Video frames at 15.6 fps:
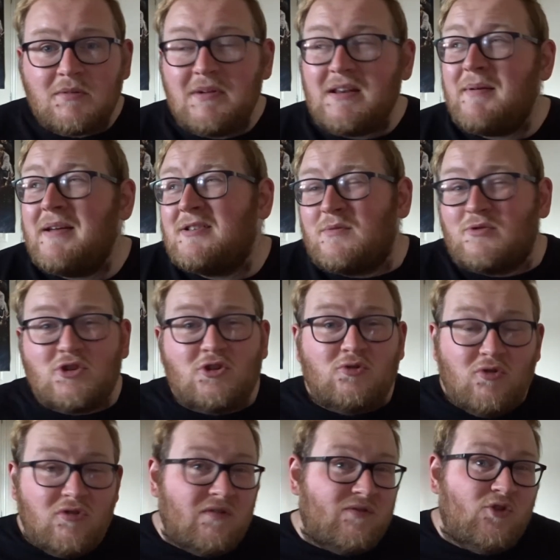I mean, I might as well just
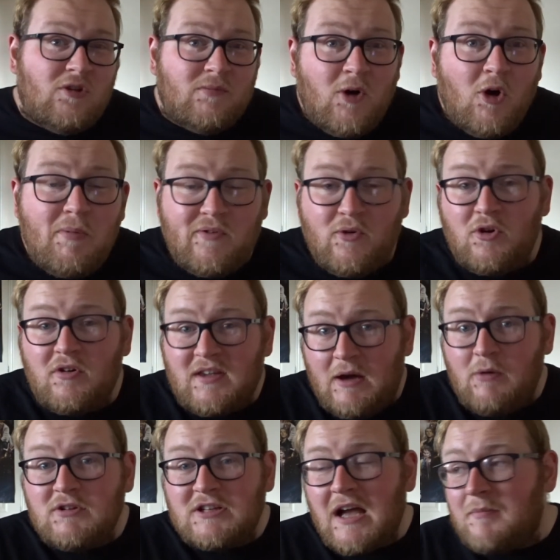review them all before
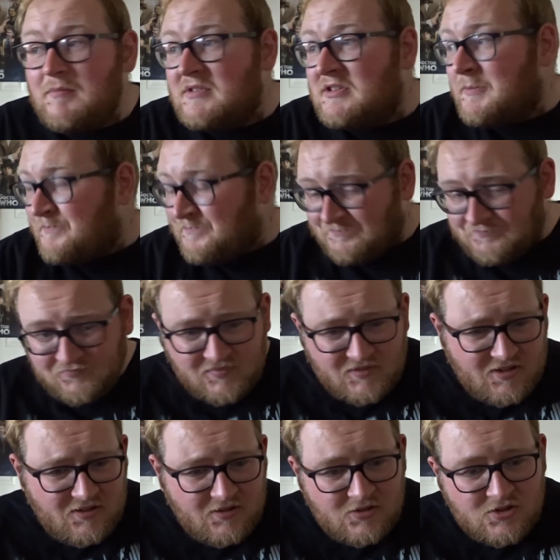Kills happens.
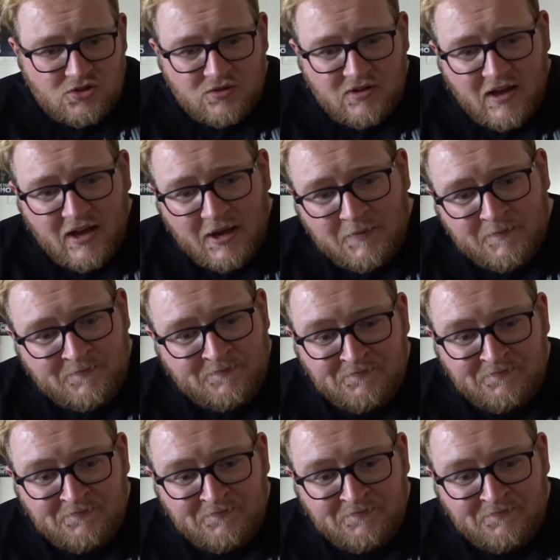So yeah,